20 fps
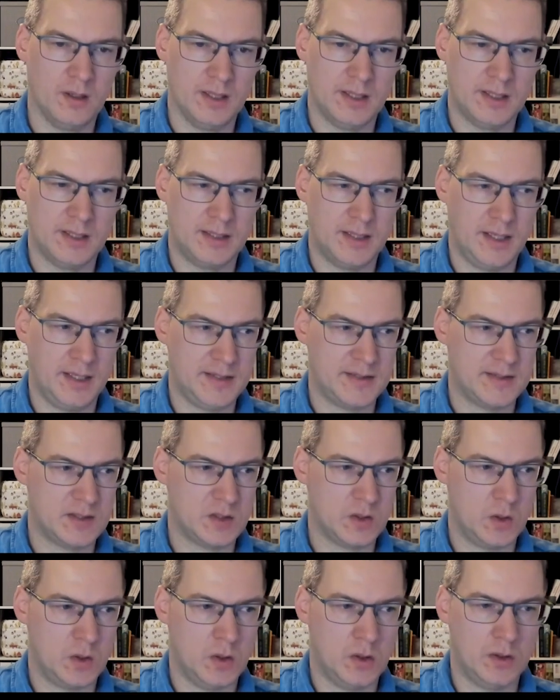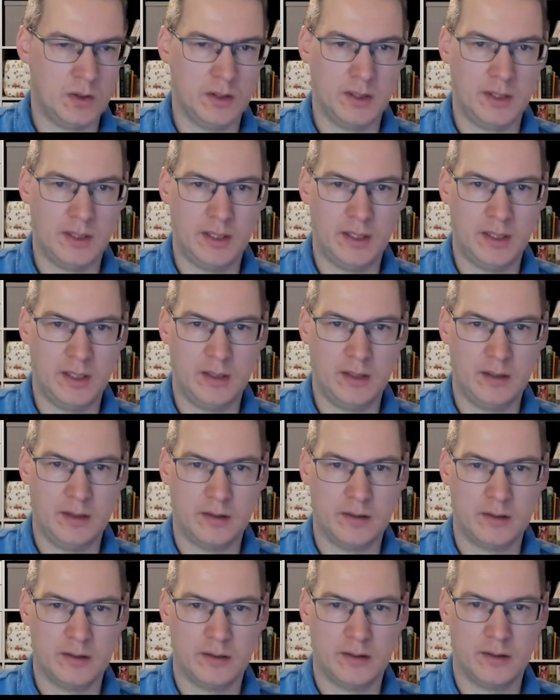That's on
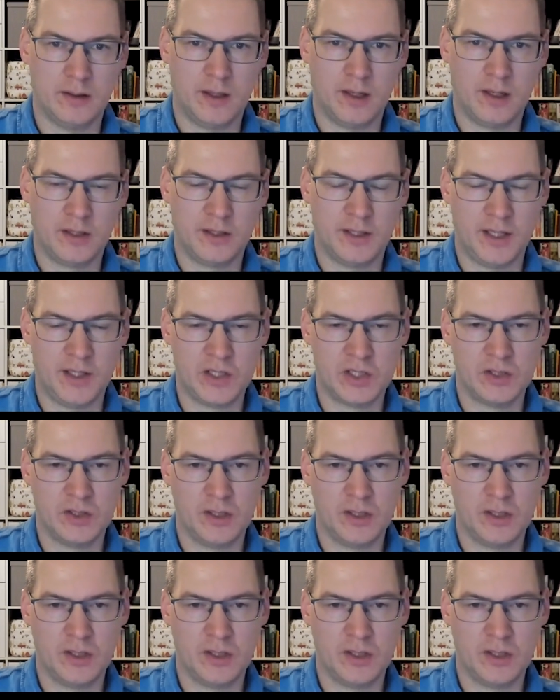the architecture.